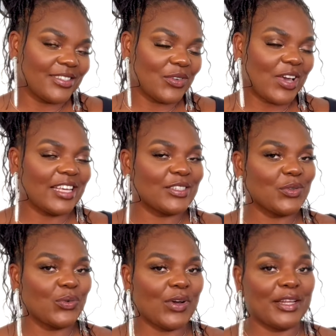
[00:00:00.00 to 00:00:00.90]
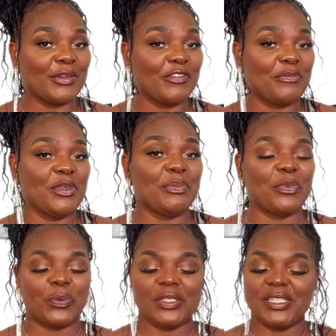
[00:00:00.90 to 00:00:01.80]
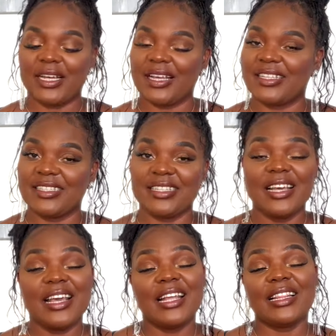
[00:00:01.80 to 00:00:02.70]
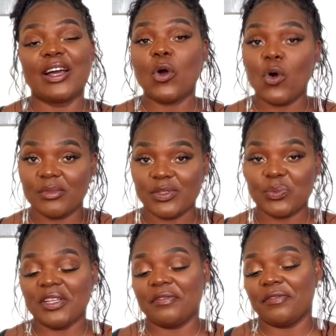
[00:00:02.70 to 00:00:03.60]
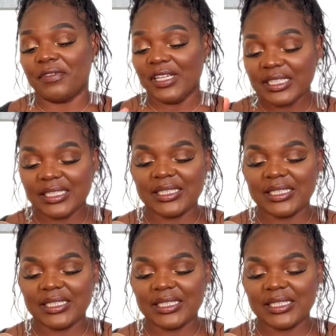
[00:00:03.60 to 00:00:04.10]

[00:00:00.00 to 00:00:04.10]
You guys know I love me a purse that has, that comes with the feet.